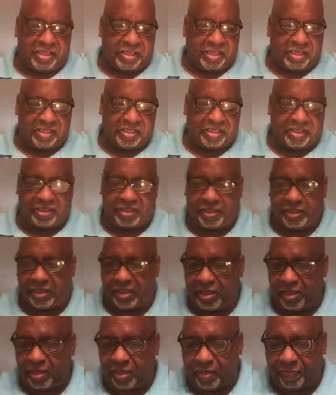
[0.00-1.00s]
this is
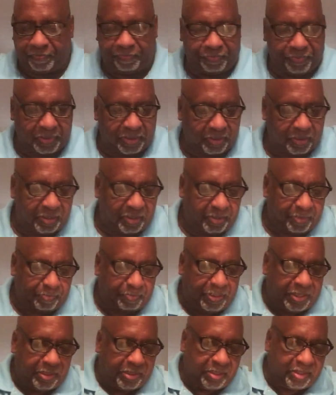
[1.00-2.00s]
a
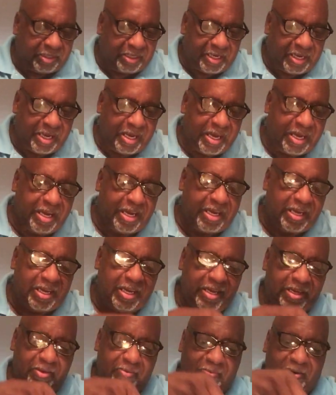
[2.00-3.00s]
piece of
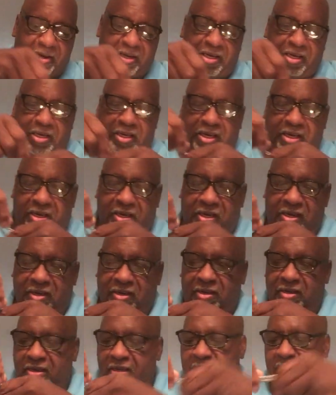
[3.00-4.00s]
chain right
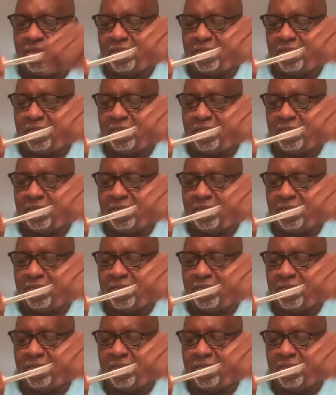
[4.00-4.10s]
here.